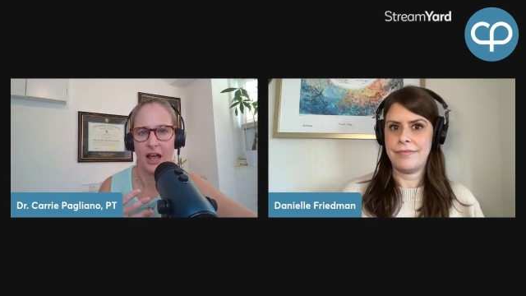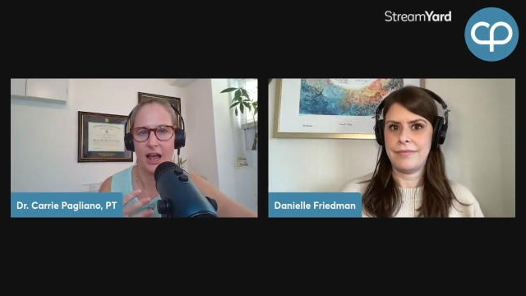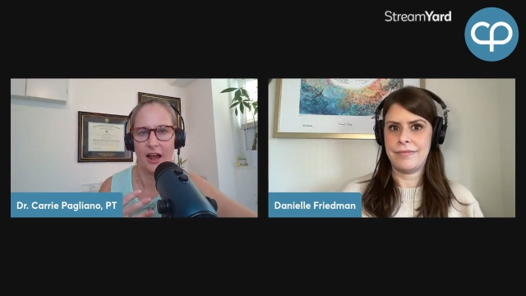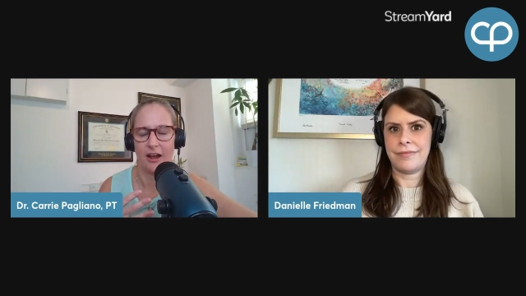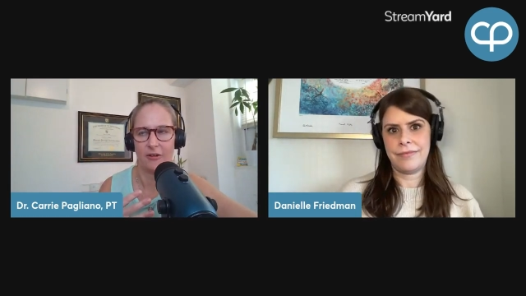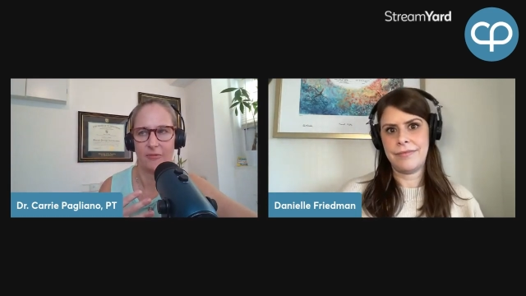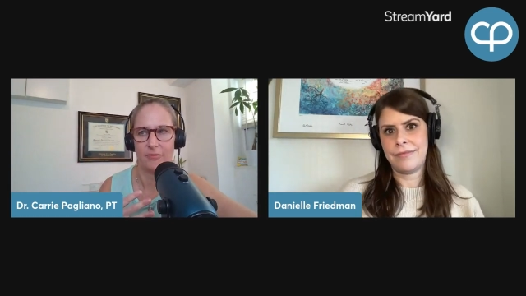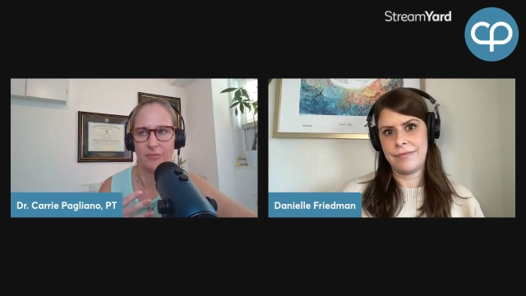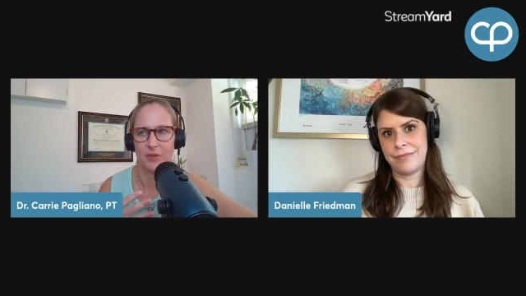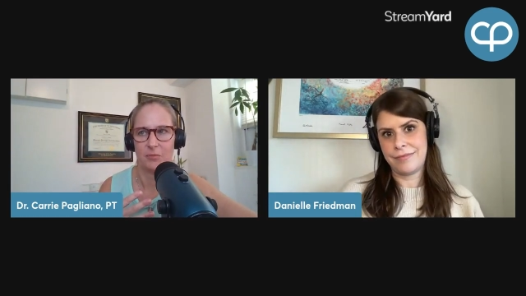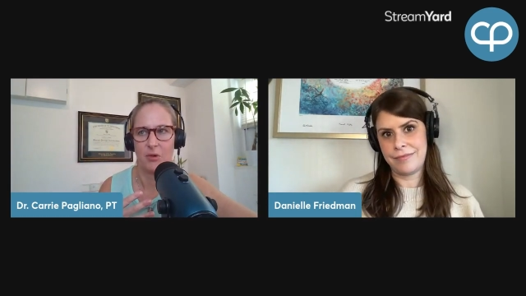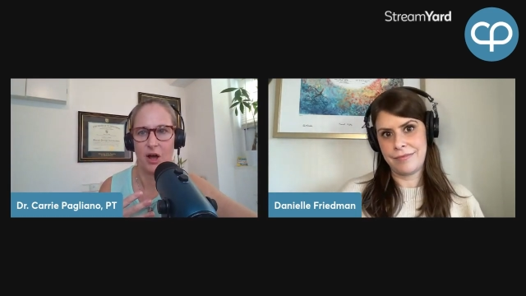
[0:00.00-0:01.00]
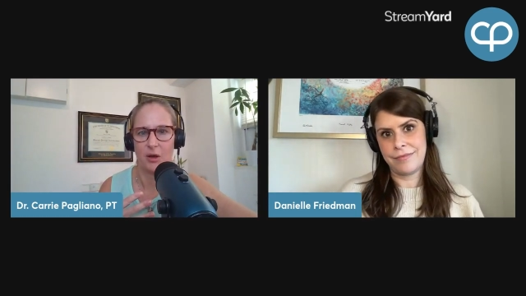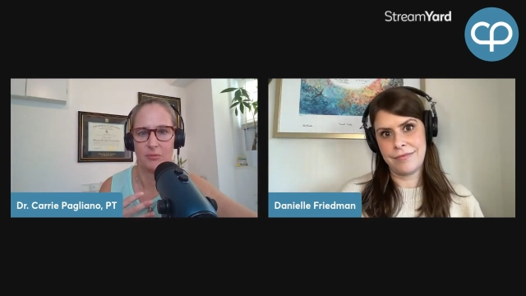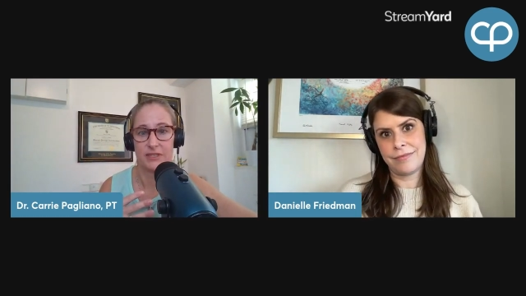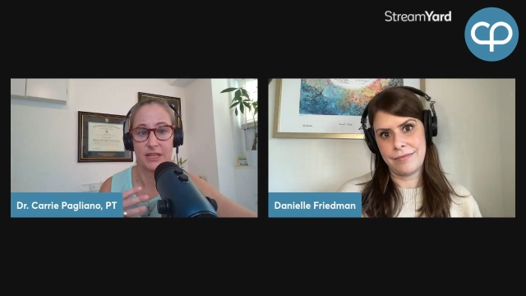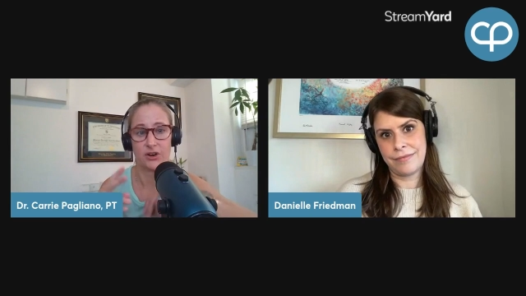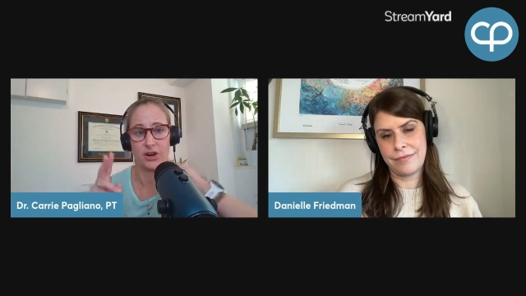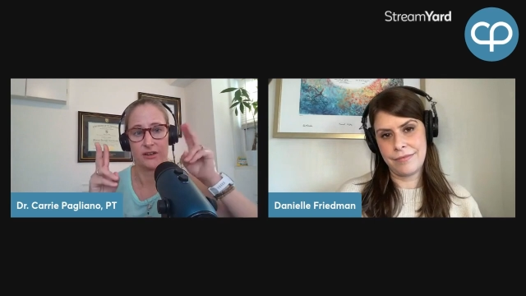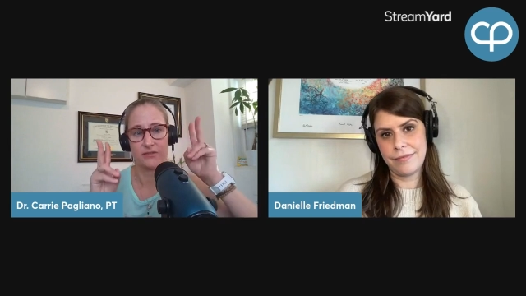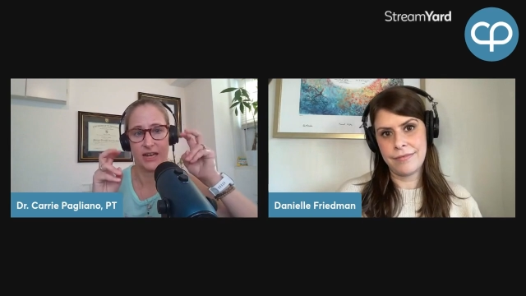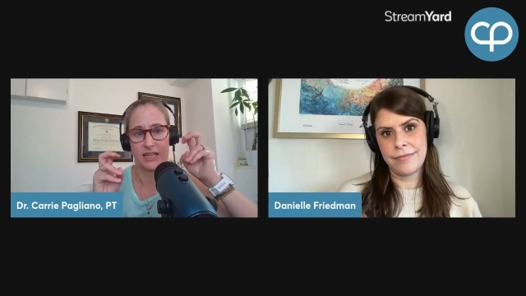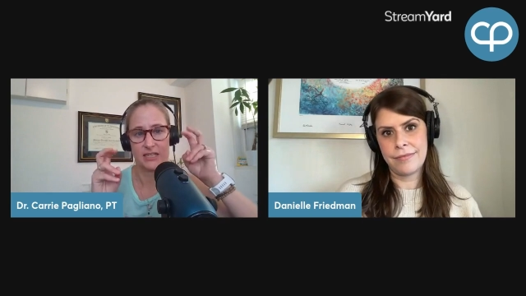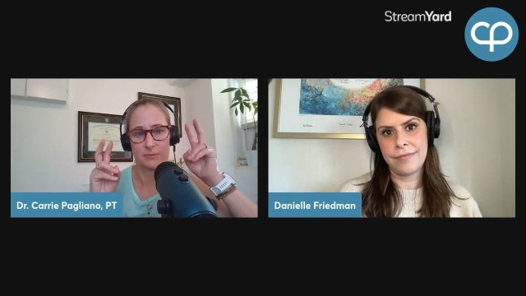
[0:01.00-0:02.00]
Speaker 1: um, moms that are
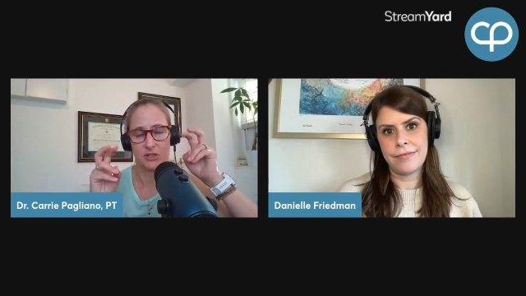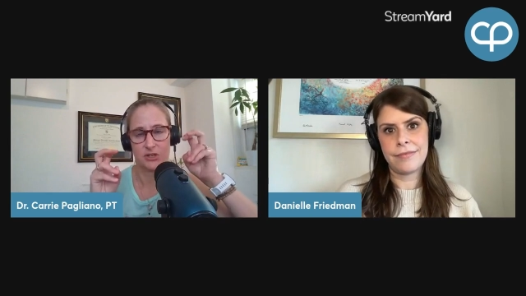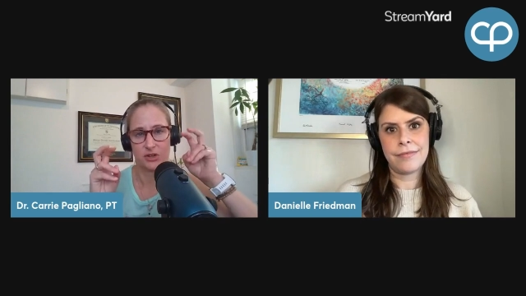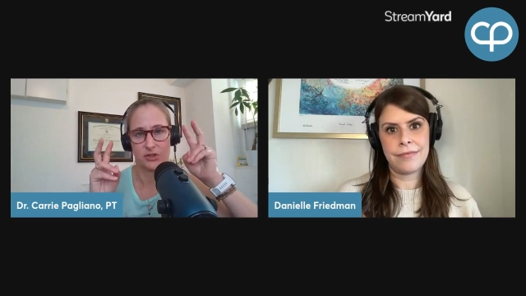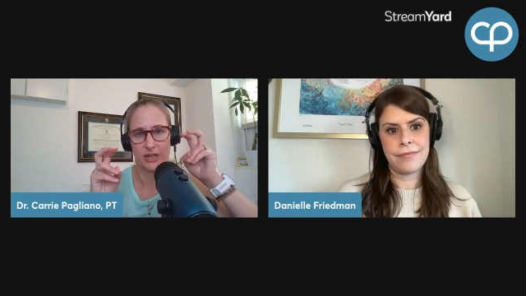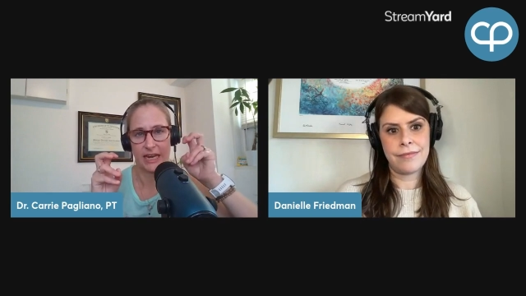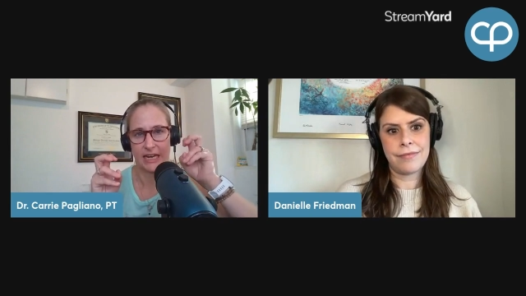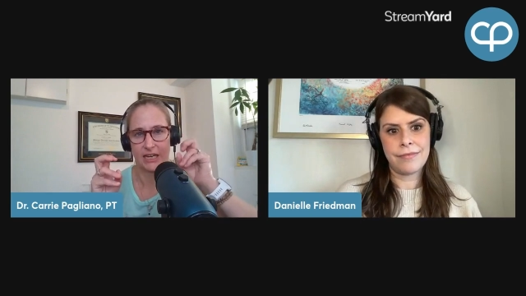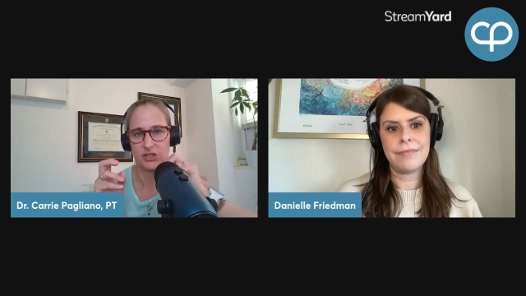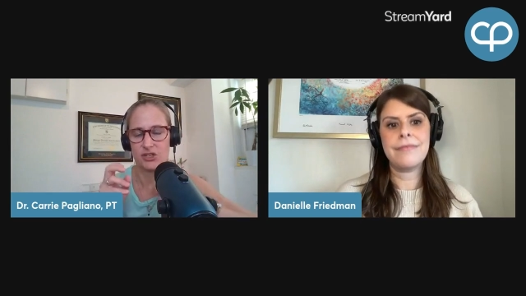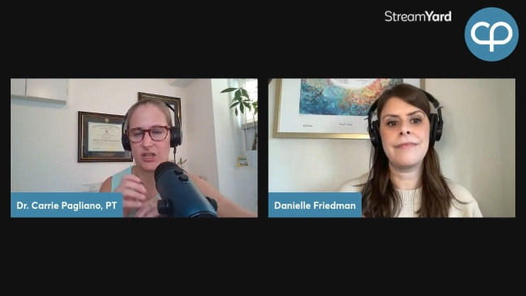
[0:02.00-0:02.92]
advanced maternal age.